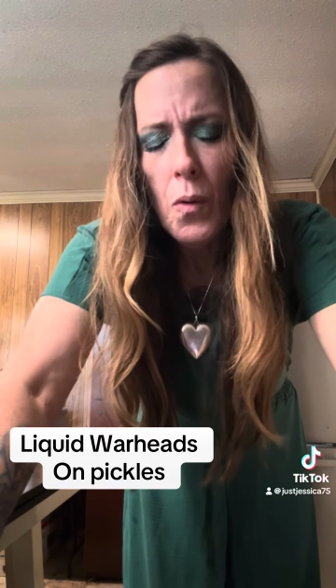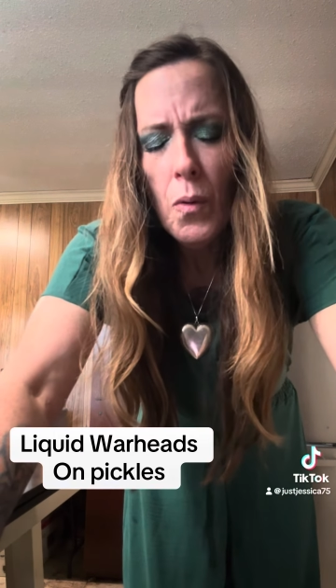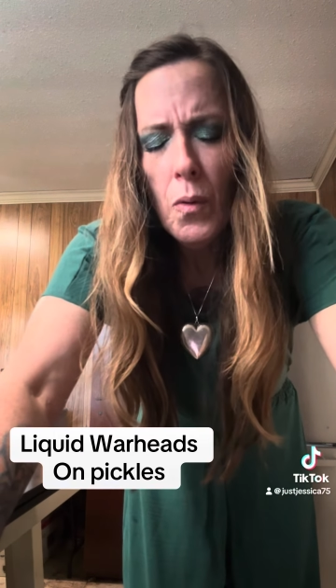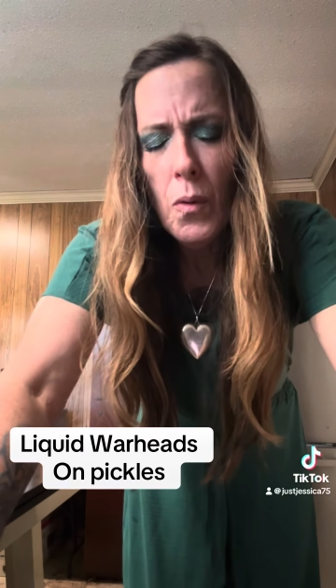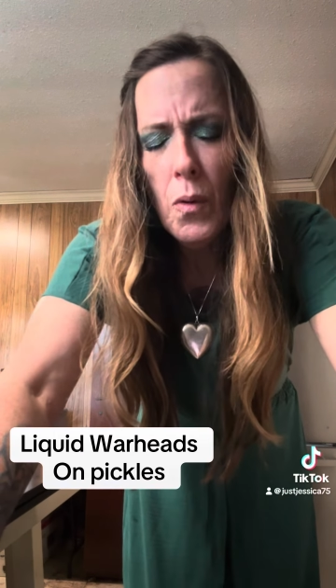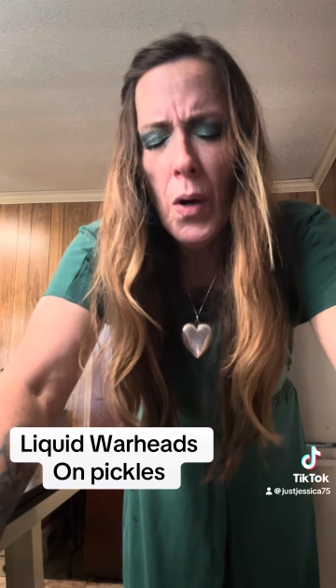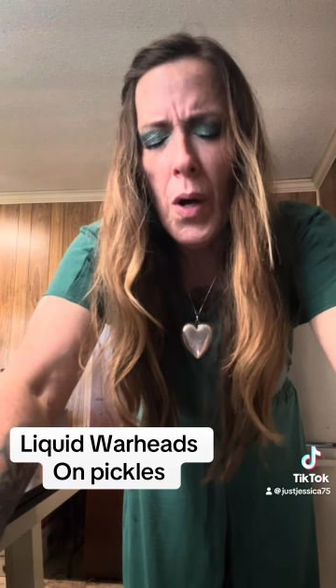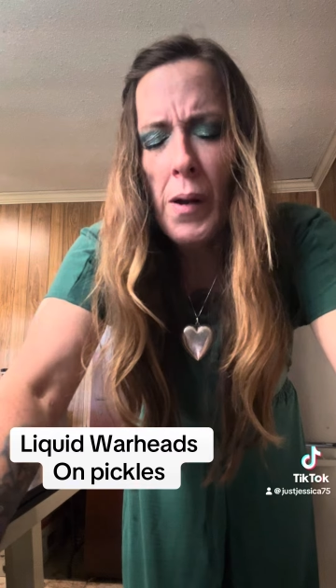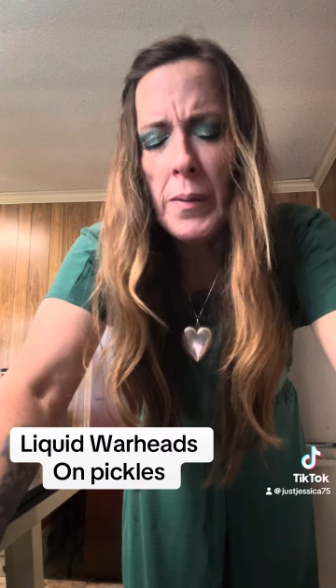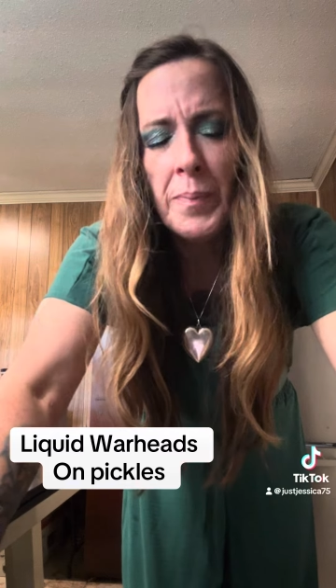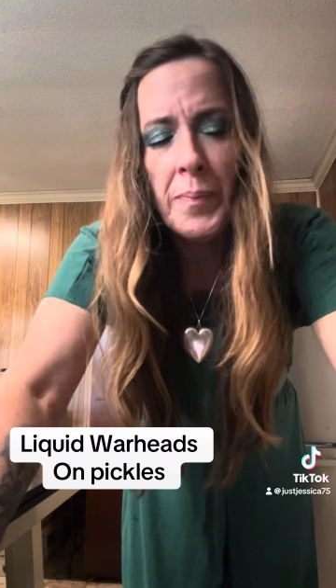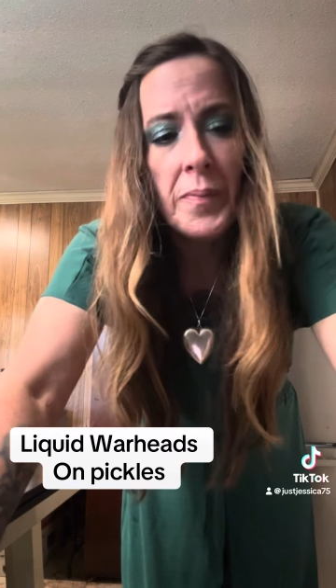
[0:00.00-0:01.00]
Ooh.
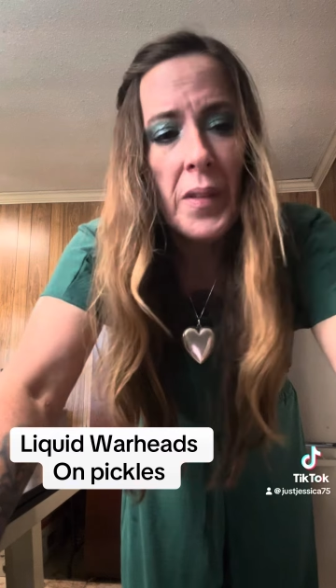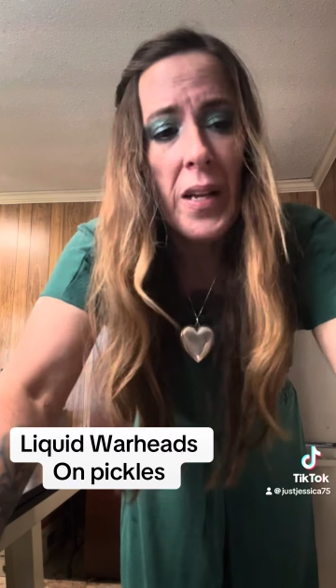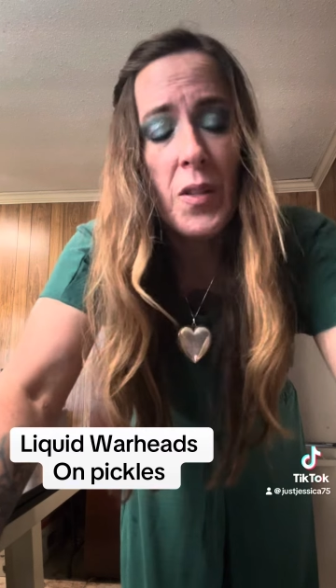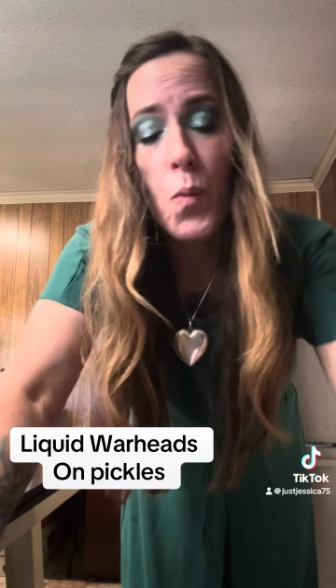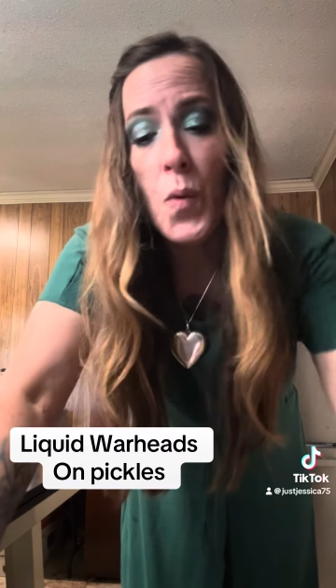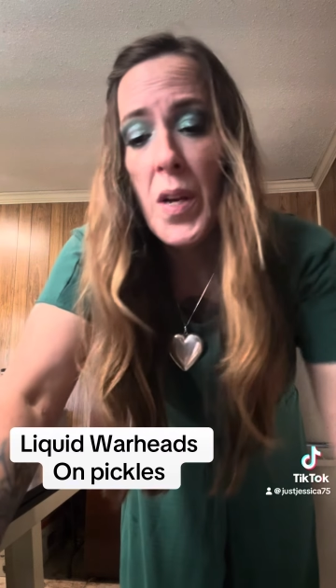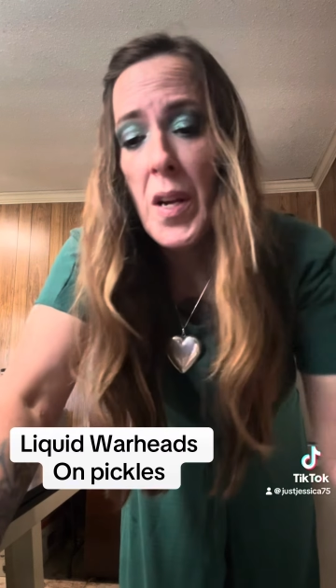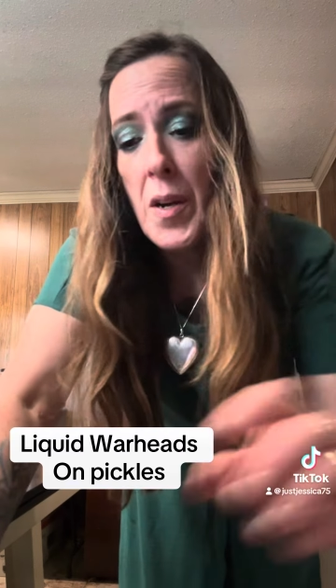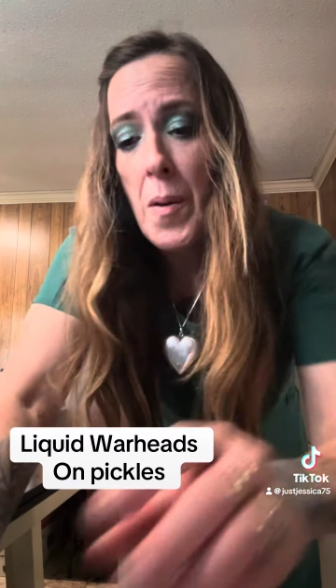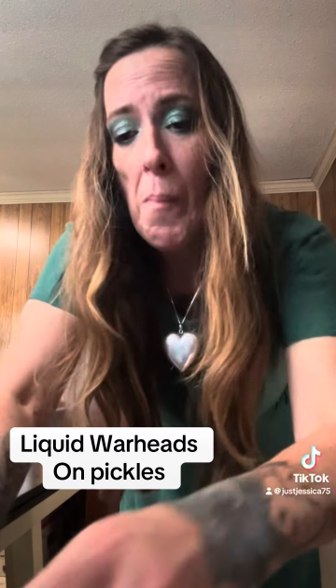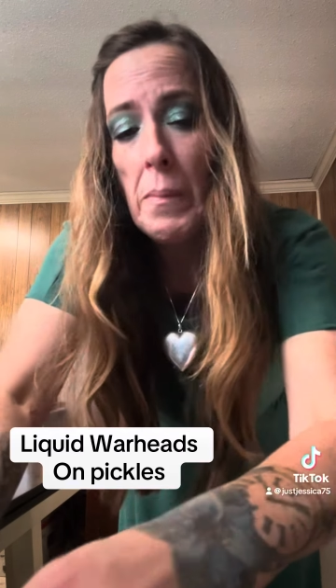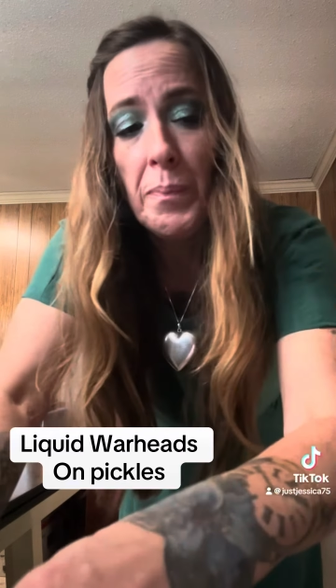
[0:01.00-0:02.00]
That's weird.
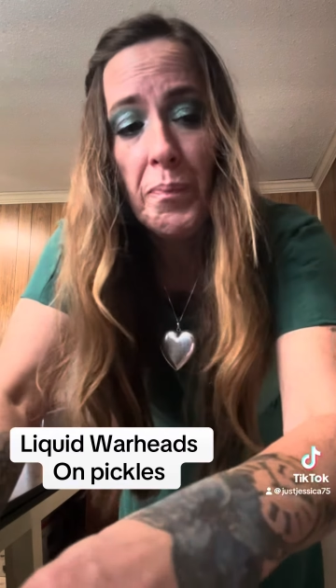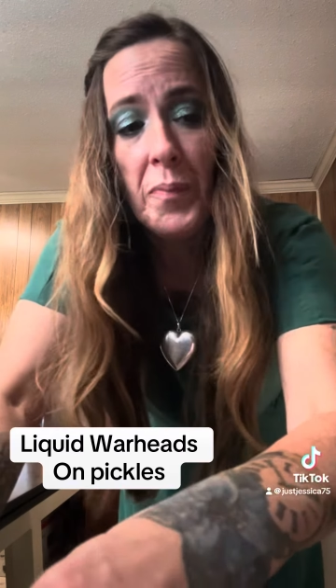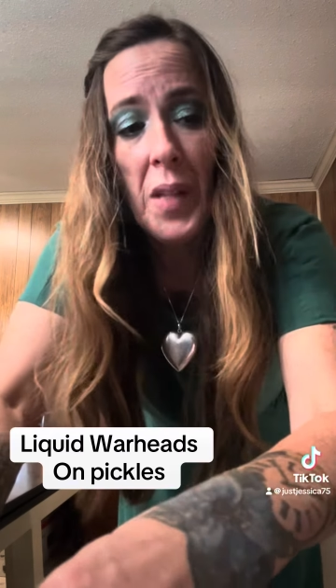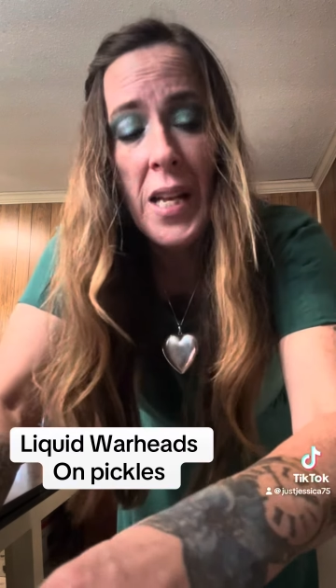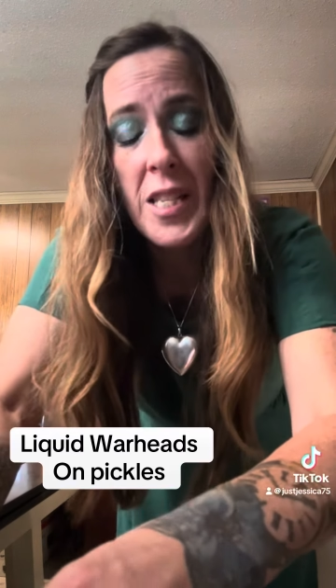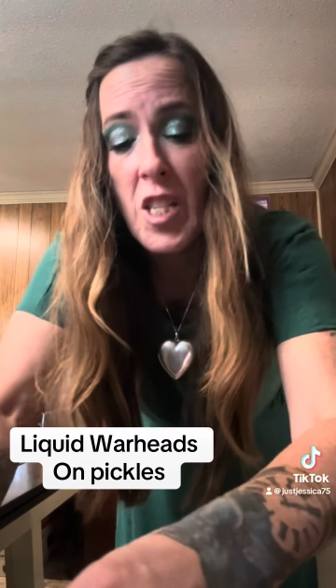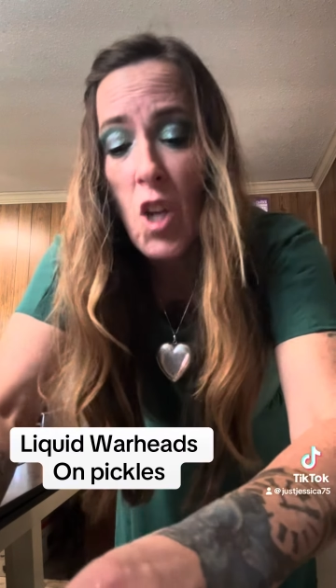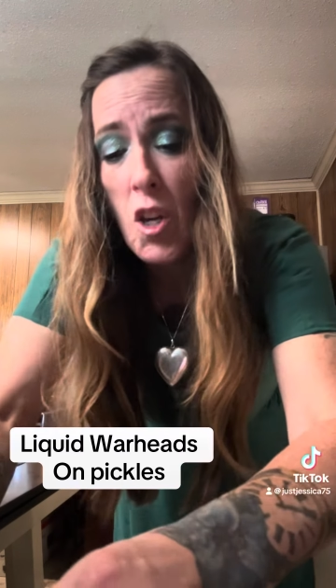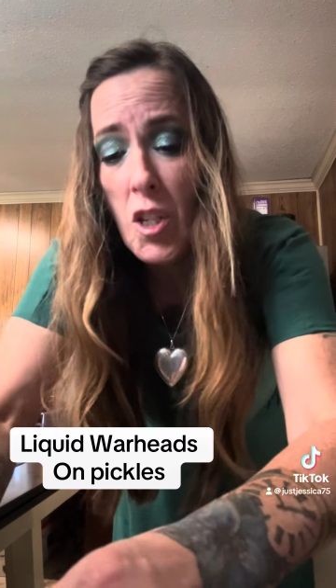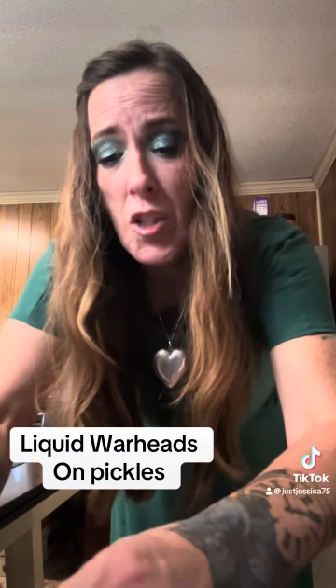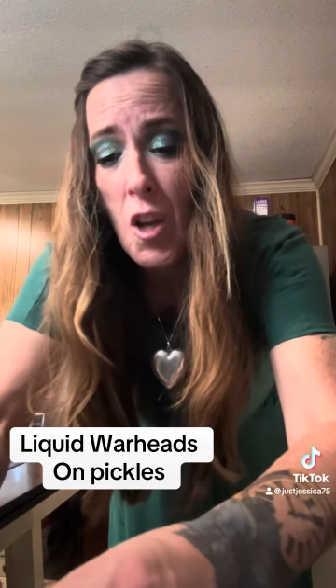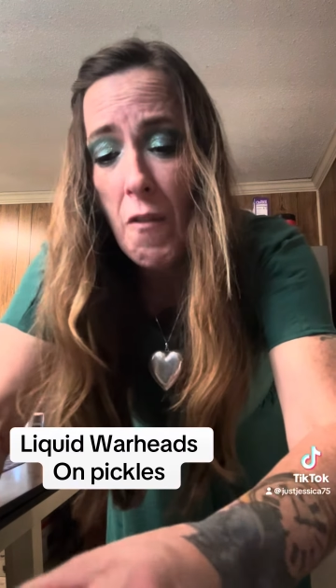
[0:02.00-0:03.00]
It
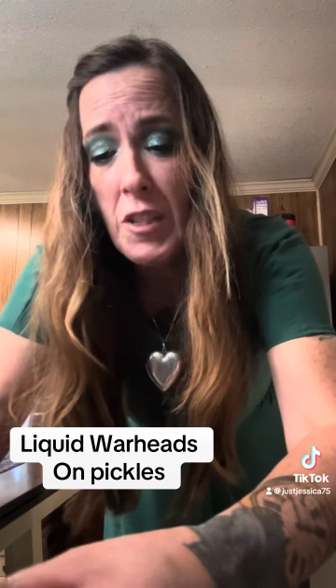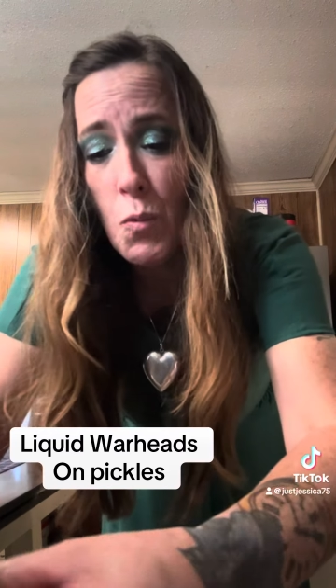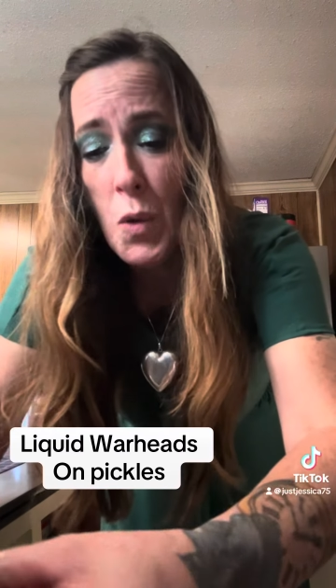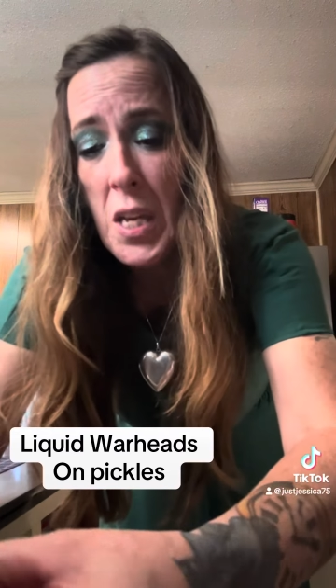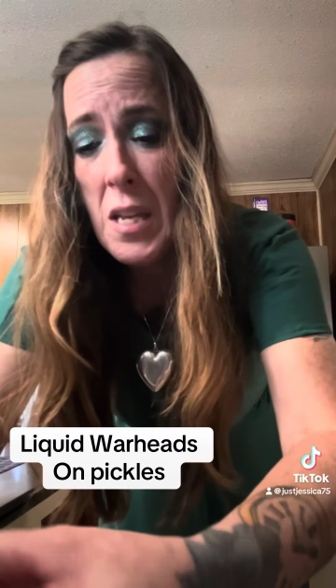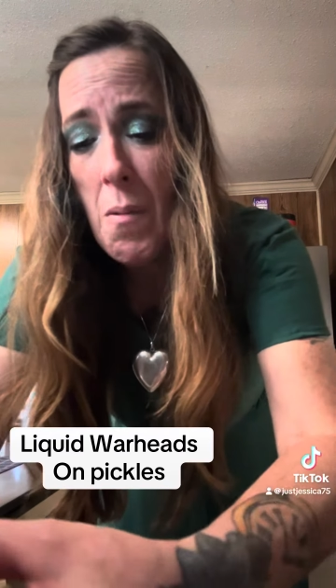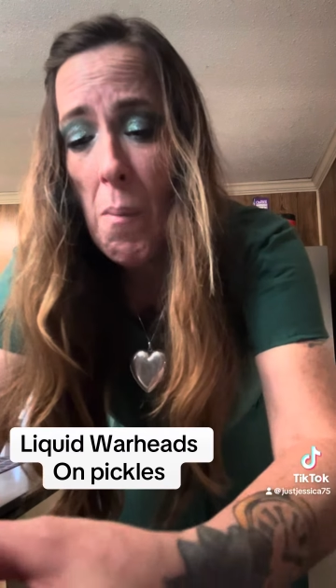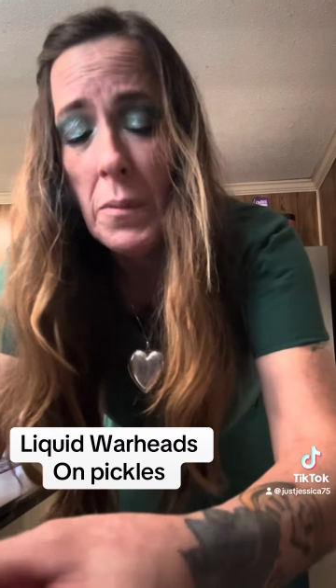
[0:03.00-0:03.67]
starts off sweet,